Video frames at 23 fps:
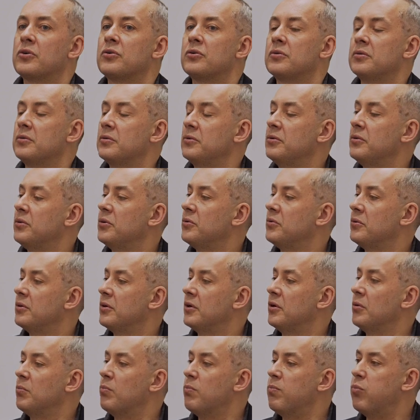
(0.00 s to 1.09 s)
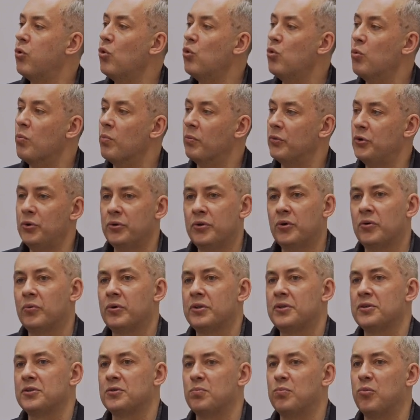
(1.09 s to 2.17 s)
you know, uh, boom. Do you know
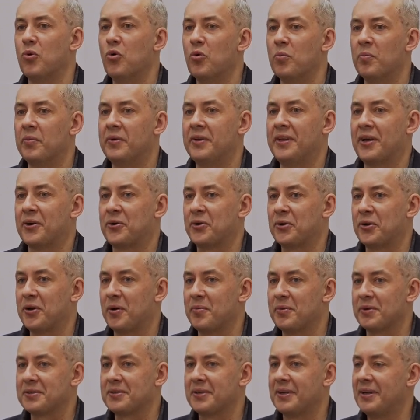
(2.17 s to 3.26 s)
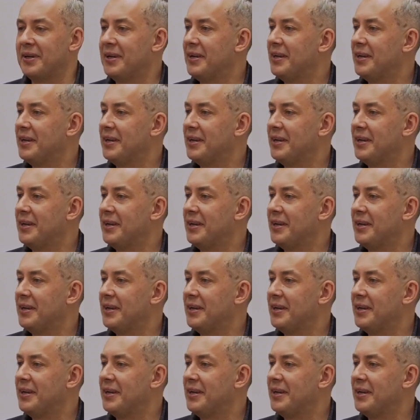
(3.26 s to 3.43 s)
what is boom in economics?